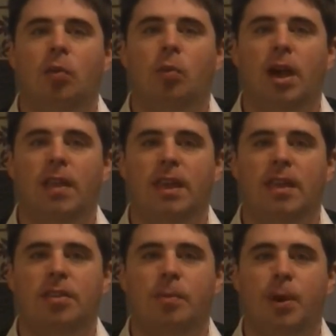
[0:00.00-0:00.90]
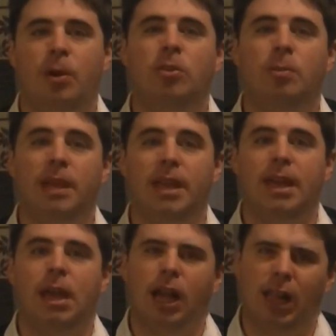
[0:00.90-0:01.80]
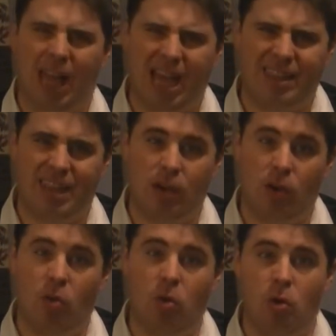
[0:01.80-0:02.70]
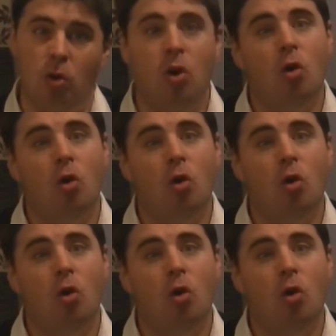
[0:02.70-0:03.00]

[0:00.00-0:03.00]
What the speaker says: where the supposedly classic or